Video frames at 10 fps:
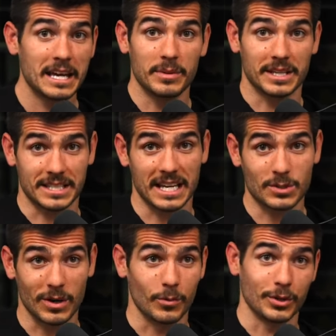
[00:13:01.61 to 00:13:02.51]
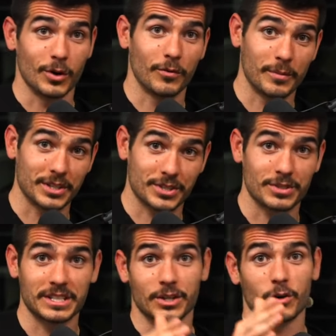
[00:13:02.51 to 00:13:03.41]
Because guess what? When you go from an
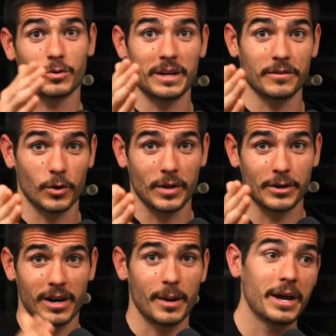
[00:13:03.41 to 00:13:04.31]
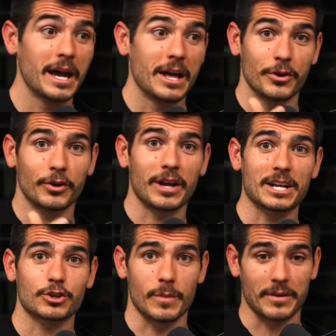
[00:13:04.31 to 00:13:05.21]
associate to go to be a full line rep, they're
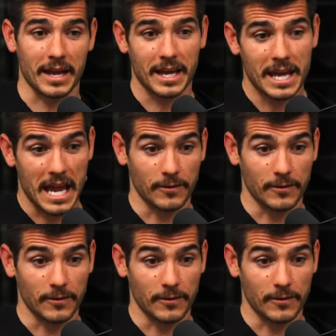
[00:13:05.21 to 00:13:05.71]
ask you about that.